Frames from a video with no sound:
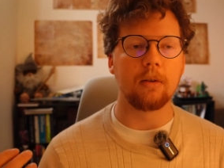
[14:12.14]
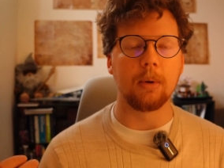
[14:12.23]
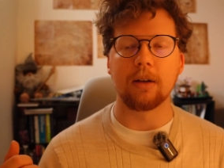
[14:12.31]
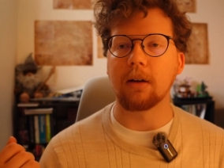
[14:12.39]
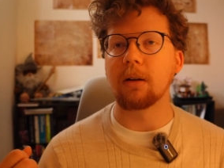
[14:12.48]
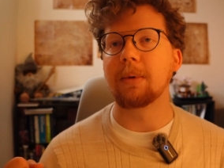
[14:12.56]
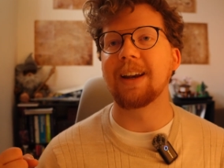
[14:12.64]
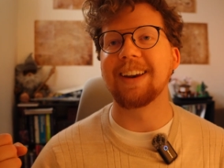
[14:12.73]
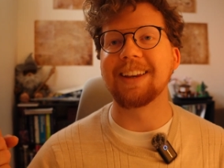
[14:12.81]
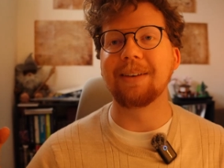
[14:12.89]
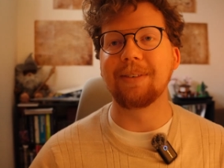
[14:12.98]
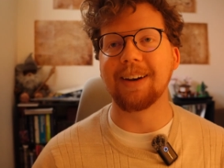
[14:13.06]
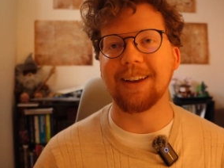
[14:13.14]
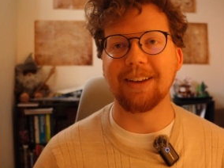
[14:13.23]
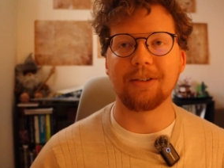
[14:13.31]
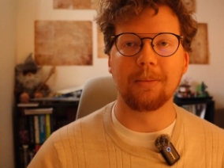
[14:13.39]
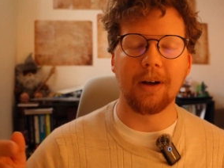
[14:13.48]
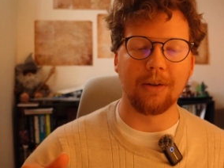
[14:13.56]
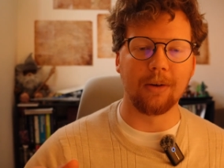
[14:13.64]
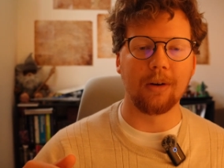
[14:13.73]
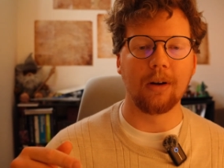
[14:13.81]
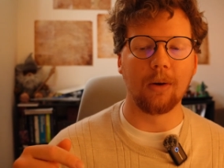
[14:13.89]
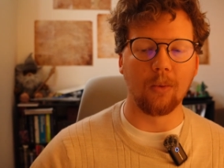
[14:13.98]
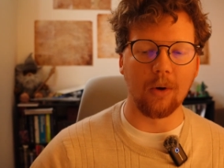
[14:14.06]
Solomon had given his
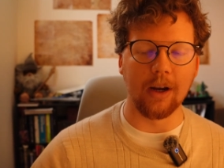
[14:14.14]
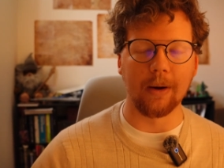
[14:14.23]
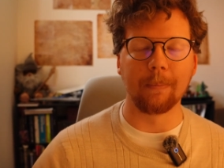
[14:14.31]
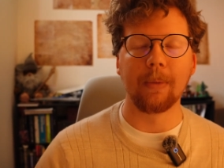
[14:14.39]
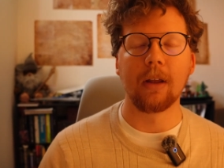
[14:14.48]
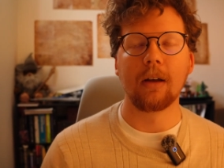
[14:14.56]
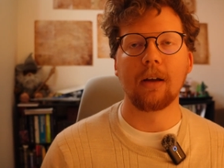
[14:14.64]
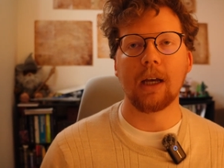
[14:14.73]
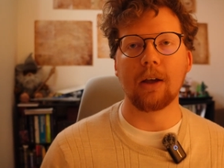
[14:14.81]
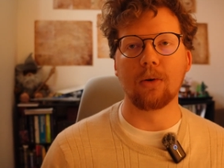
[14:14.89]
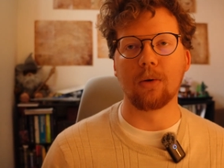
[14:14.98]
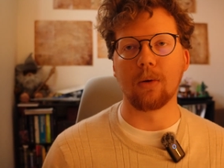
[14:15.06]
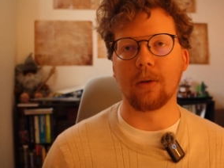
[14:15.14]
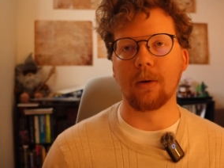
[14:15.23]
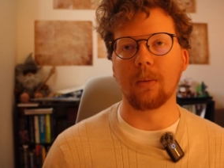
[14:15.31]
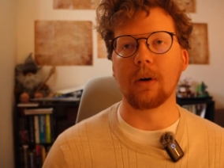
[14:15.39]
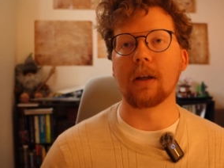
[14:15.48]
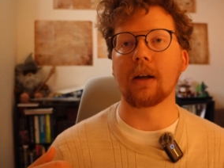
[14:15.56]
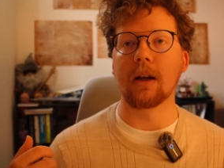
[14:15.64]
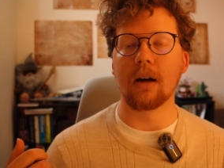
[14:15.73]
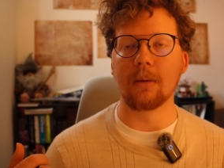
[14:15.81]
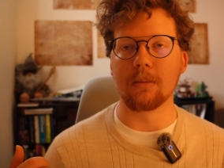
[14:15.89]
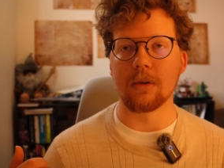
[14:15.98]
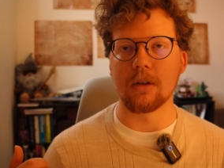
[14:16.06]
mother a ring in order that when he
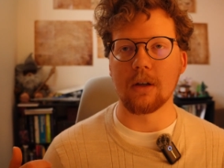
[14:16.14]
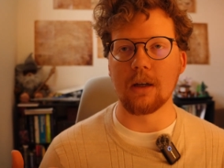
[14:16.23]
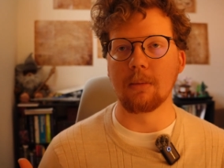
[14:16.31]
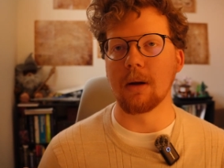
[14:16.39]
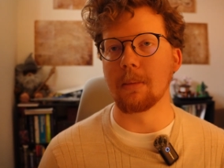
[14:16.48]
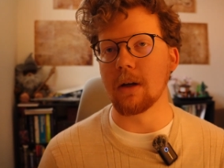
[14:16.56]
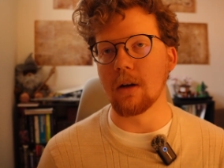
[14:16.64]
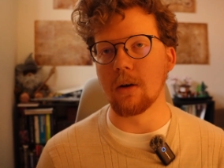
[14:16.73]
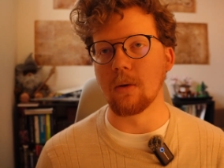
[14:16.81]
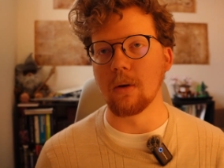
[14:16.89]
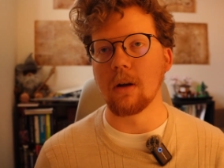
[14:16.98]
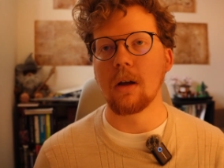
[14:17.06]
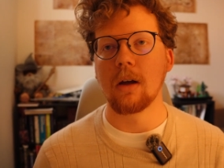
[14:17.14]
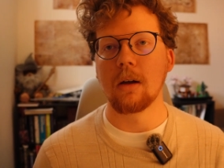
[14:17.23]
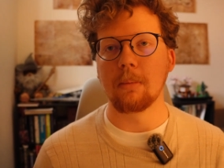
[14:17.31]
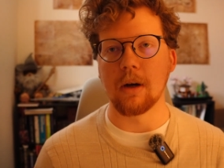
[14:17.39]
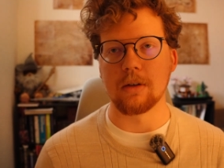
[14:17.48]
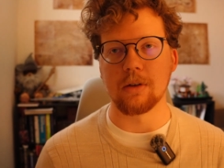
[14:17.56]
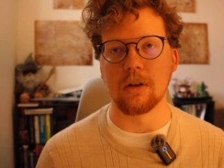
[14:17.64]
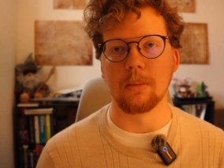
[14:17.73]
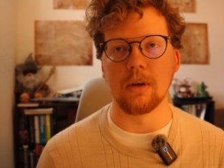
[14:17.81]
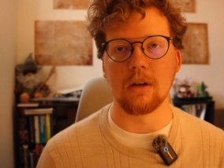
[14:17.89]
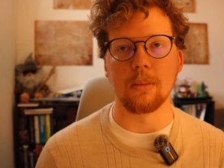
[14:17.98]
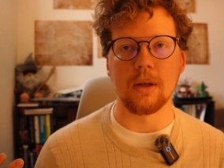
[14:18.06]
comes, he might be known by
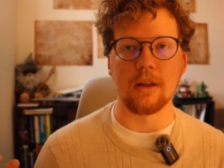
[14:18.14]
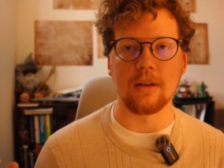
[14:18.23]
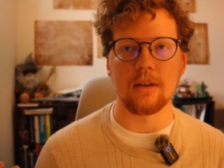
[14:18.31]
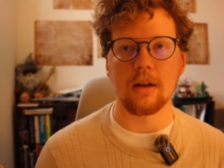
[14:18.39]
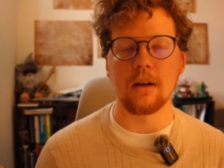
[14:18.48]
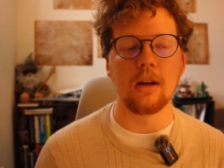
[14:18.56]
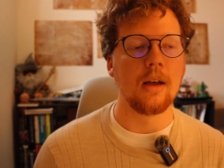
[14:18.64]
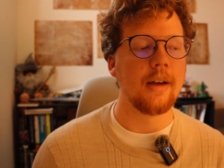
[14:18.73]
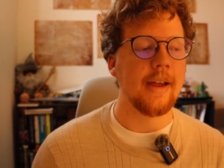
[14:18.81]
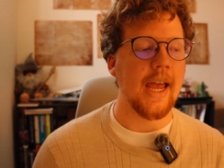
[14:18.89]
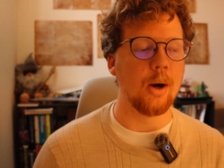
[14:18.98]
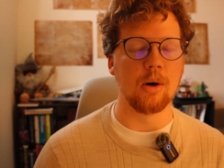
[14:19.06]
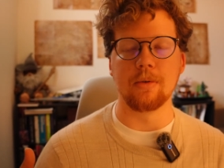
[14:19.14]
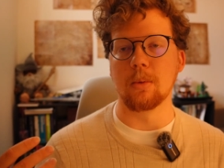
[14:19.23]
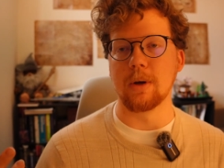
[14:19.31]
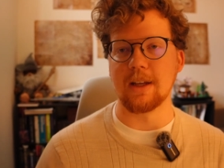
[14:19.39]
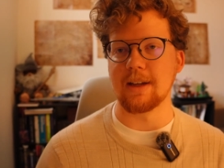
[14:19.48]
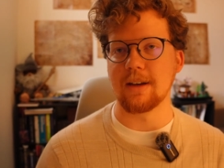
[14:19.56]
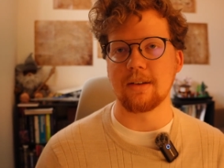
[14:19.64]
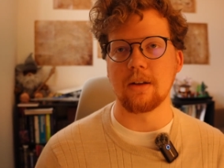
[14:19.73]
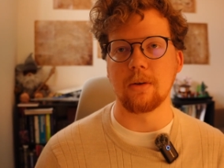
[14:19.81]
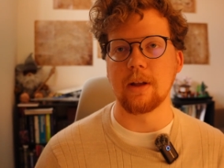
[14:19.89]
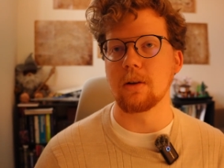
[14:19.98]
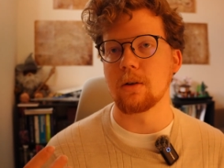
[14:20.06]
Solomon to be his son. However, when he gets
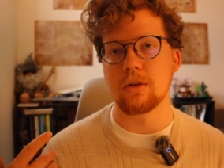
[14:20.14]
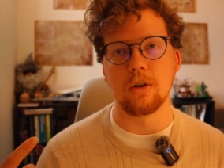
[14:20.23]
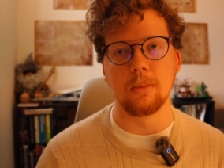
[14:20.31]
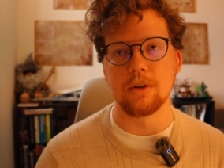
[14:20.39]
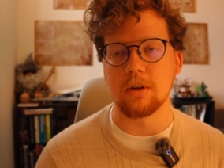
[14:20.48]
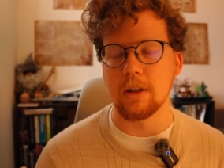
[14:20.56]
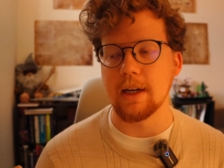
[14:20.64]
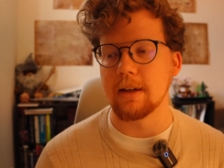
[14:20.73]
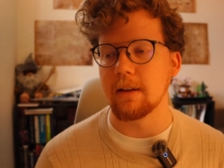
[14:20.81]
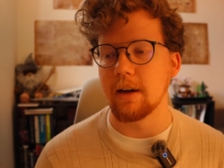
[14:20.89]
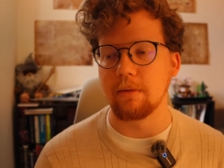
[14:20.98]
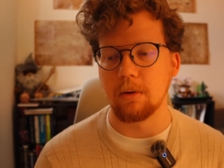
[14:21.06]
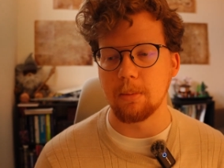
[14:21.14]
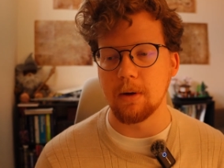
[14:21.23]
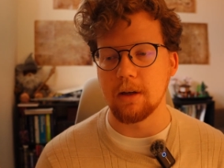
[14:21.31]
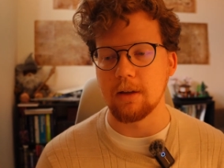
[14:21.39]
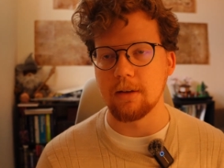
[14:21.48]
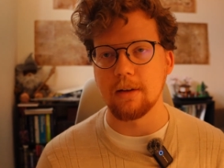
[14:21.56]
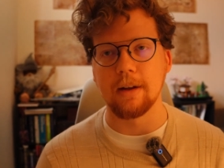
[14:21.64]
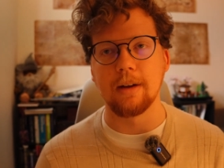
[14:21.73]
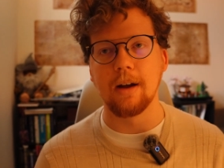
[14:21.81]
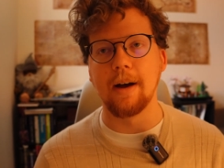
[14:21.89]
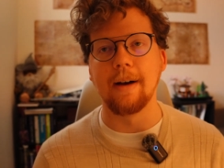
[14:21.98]
there, they look so much alike that everybody is like,